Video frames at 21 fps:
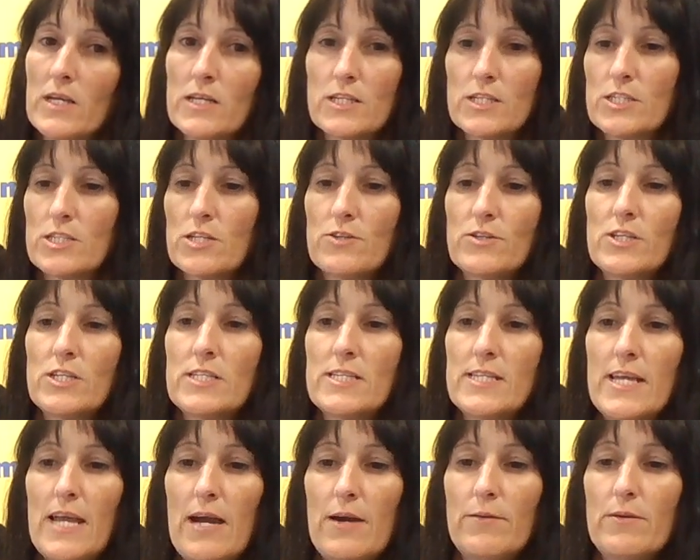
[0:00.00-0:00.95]
So you
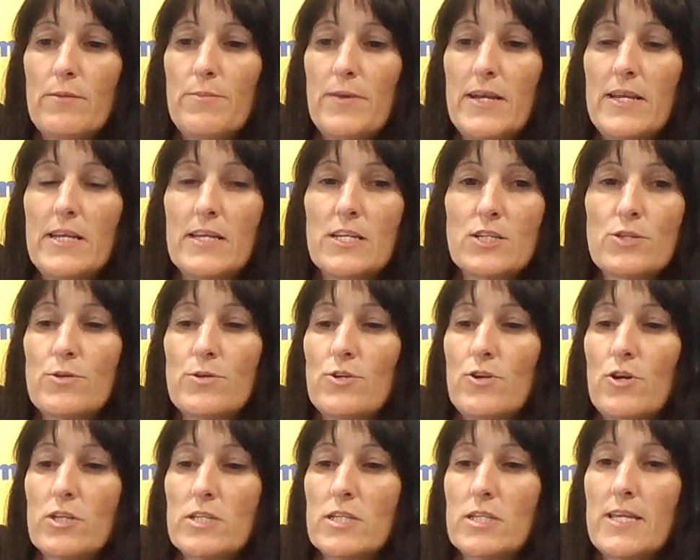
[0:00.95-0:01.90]
see how we made it into a
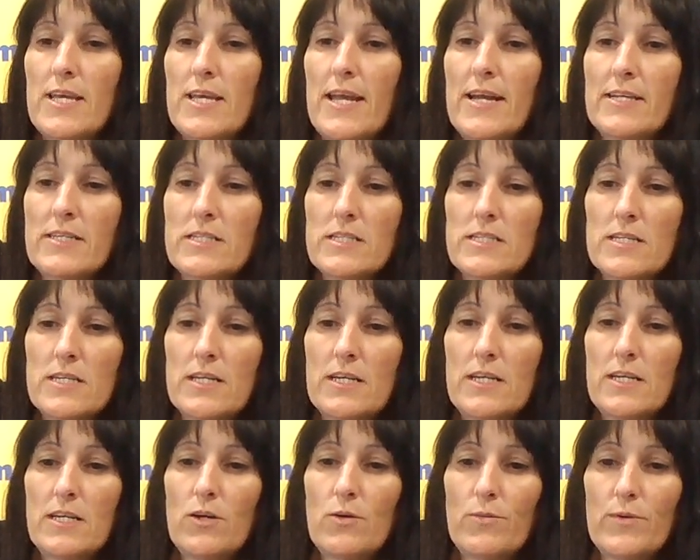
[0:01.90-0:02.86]
knot at the end?
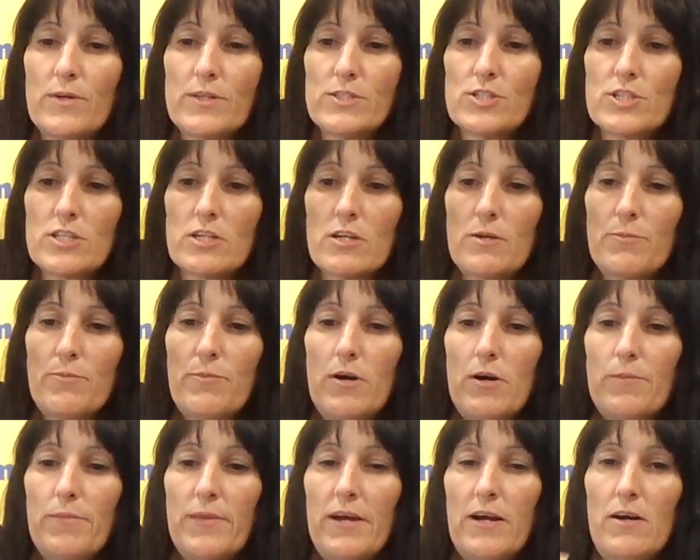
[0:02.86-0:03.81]
We're just going to
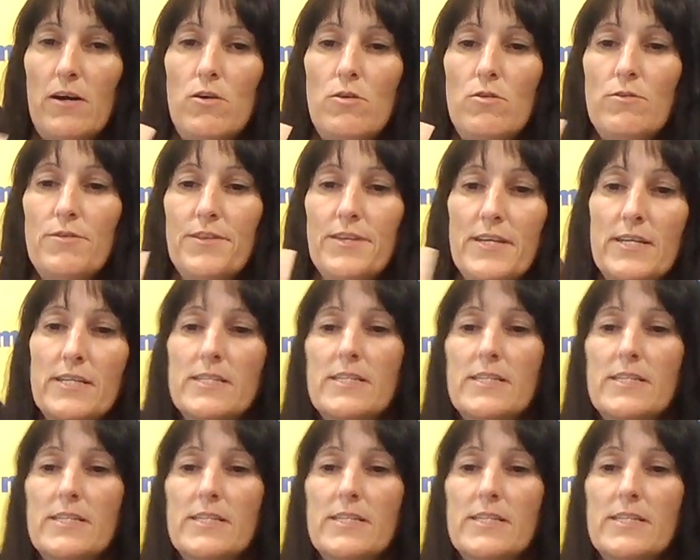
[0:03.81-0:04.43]
pop that whole thing